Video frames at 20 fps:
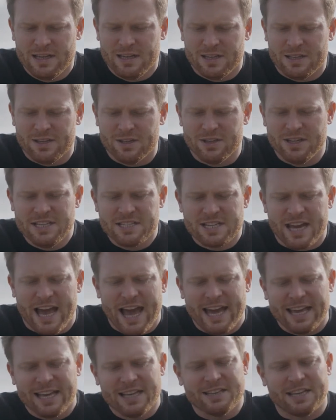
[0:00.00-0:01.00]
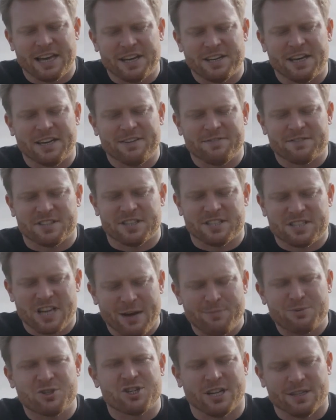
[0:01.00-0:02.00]
you need to angle that knife to the
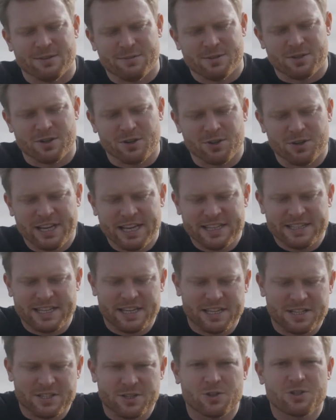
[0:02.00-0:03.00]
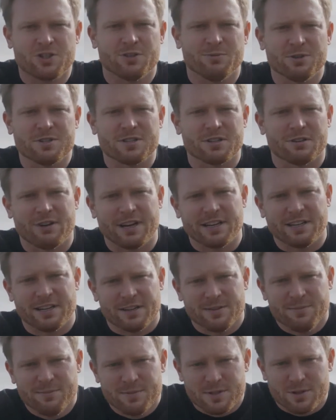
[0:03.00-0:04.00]
top shell. So you're going to get that adductor muscle right
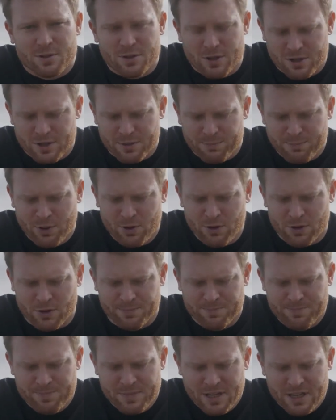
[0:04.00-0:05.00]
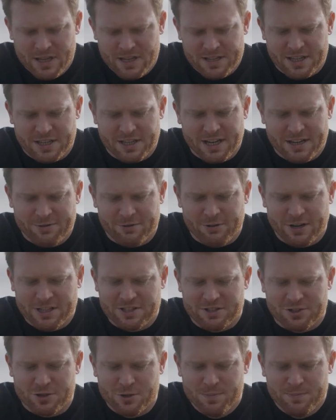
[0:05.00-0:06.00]
here. So you're going to pull the knife right
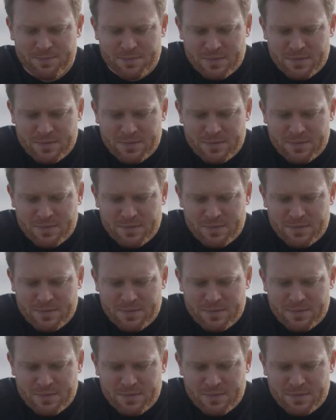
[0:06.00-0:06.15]
through,